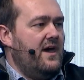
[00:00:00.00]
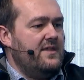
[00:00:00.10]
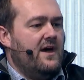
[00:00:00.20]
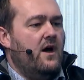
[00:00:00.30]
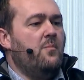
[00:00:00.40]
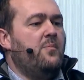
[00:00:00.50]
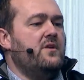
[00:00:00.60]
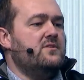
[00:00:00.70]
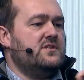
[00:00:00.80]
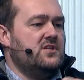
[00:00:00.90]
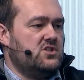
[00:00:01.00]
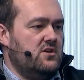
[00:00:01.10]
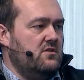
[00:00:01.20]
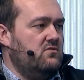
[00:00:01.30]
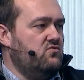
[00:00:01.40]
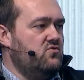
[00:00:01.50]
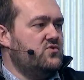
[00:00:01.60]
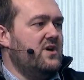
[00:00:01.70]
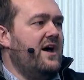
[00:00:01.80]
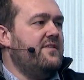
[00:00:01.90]
and I open a session to
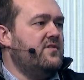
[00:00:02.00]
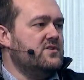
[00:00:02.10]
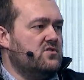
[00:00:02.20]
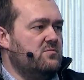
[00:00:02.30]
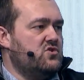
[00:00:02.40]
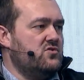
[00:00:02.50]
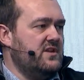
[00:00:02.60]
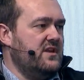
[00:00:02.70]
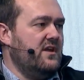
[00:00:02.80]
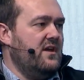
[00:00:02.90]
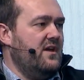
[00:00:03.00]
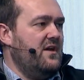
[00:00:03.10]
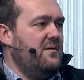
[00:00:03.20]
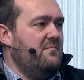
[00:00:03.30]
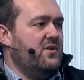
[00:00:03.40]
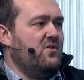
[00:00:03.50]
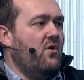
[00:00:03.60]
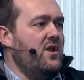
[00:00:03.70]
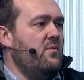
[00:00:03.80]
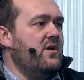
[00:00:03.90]
do the advanced troubleshooting, but
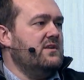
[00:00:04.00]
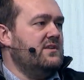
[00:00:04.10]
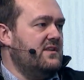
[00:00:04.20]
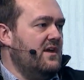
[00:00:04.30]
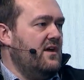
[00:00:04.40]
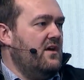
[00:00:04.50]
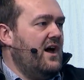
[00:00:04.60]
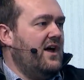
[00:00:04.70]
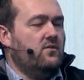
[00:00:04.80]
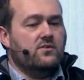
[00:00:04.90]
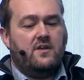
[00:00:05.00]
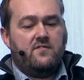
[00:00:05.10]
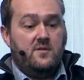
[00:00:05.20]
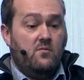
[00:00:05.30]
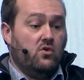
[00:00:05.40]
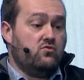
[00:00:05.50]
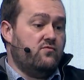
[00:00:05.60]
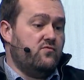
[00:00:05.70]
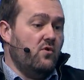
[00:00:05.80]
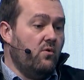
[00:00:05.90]
only where needed. I don't have anymore to
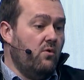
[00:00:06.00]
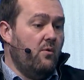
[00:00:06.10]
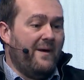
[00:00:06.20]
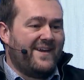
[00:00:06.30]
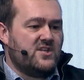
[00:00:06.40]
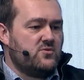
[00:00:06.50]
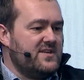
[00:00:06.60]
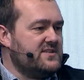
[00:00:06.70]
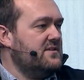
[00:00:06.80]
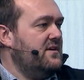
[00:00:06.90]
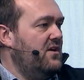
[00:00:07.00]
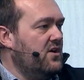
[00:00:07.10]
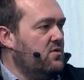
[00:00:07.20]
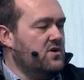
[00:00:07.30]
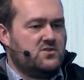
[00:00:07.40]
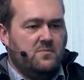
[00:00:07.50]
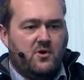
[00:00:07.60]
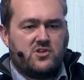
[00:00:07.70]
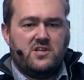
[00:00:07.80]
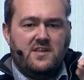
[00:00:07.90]
follow a MAC address across the
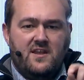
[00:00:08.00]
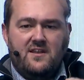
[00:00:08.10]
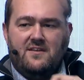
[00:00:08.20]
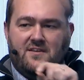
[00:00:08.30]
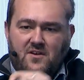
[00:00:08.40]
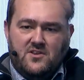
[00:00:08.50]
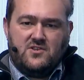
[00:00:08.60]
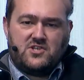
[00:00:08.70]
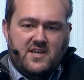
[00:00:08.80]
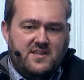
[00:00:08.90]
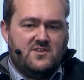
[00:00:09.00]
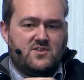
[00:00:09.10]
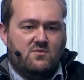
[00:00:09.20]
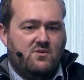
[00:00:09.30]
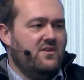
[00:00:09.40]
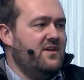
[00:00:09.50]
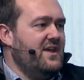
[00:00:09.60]
port channel, the chain, and so on.